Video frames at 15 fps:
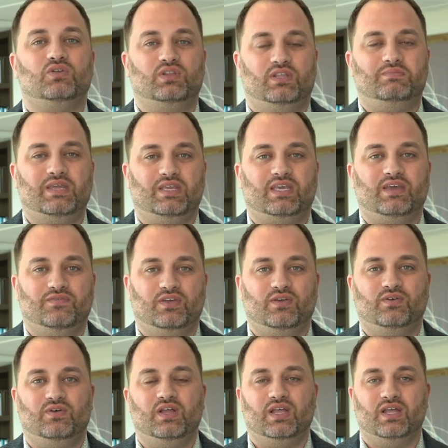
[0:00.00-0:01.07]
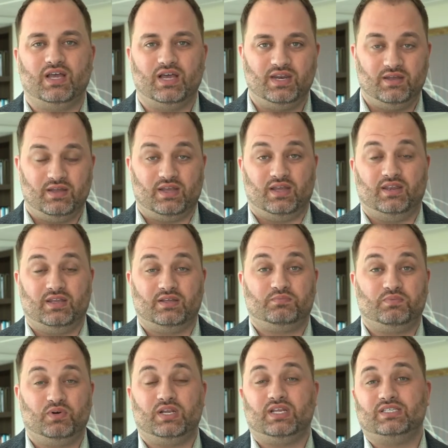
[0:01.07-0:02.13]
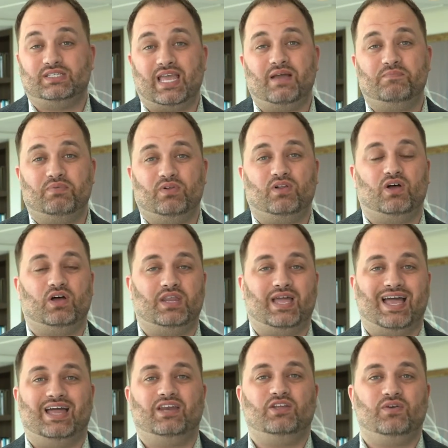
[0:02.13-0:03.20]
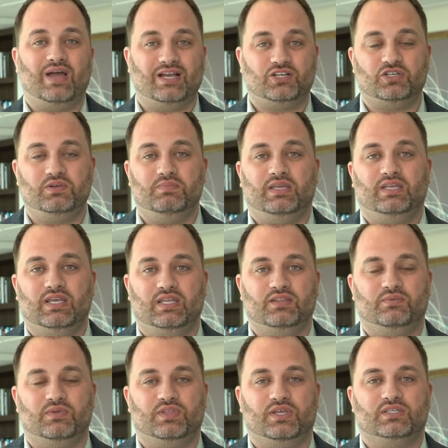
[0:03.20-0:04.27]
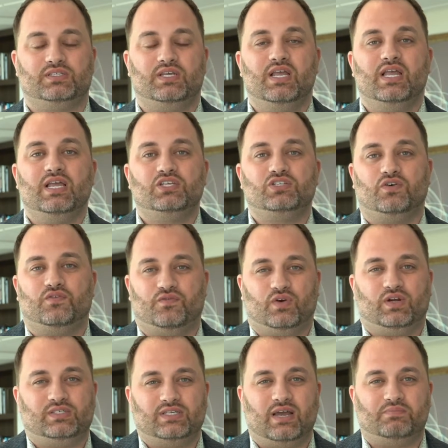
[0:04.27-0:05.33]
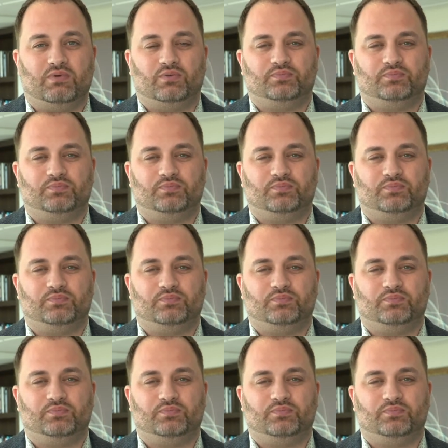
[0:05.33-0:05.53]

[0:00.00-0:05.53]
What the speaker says: let me give you an important example on how do you actually begin with this. So for example,